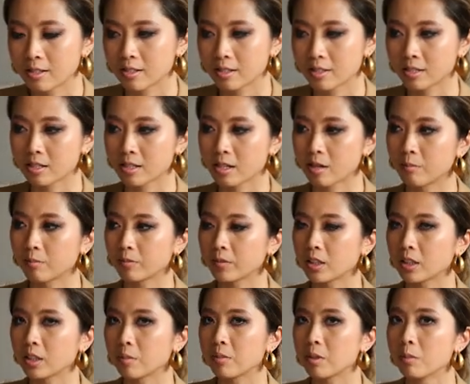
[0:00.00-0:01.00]

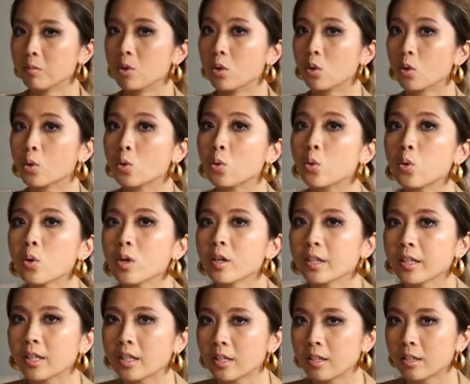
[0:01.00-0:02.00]
something a bit more
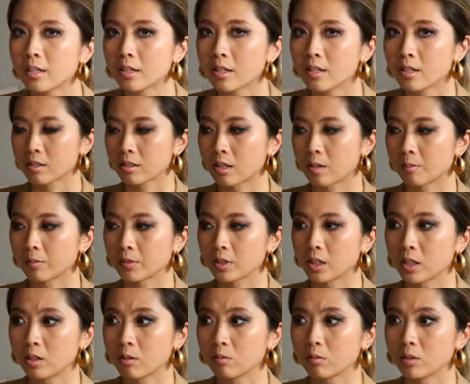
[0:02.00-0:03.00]
quirky.
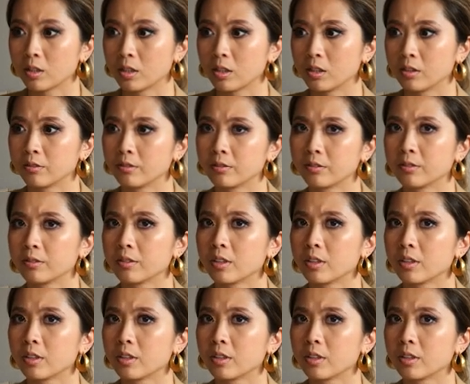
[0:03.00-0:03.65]
Something with